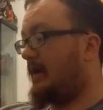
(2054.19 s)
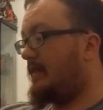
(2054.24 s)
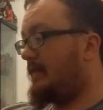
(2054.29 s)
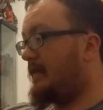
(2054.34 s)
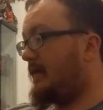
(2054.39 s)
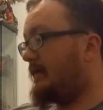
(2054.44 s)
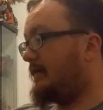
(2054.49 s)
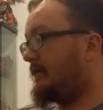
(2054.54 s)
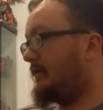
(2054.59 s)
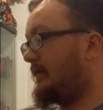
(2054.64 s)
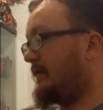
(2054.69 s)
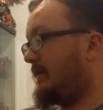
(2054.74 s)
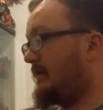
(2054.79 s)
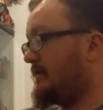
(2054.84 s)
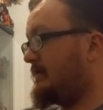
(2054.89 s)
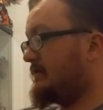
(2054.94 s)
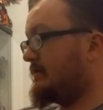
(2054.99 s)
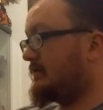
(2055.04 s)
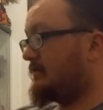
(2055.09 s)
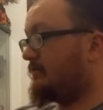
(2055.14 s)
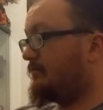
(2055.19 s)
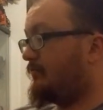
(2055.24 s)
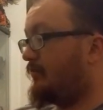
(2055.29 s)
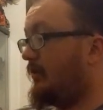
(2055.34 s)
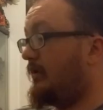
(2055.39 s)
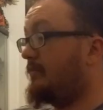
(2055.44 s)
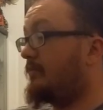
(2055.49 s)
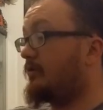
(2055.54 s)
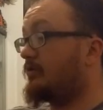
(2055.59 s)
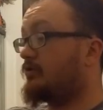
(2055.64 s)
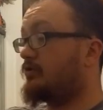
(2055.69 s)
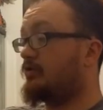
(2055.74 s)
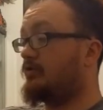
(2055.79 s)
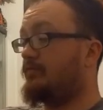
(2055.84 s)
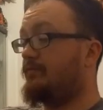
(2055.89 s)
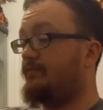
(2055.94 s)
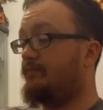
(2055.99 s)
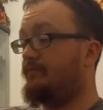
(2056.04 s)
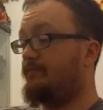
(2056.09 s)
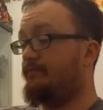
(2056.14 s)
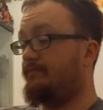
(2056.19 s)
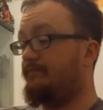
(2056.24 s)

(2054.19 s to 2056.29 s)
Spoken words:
And that is pretty much